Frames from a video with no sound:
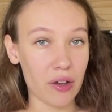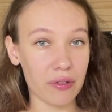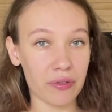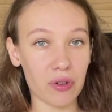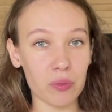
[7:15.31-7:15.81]

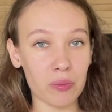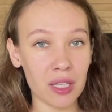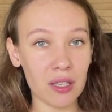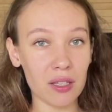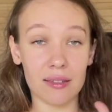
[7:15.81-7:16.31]
For
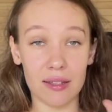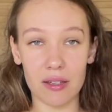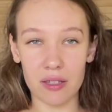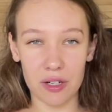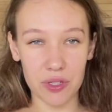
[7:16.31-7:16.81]
me,
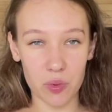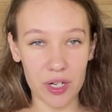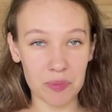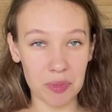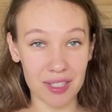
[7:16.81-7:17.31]
there is
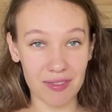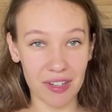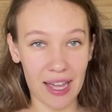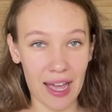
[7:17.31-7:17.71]
one specific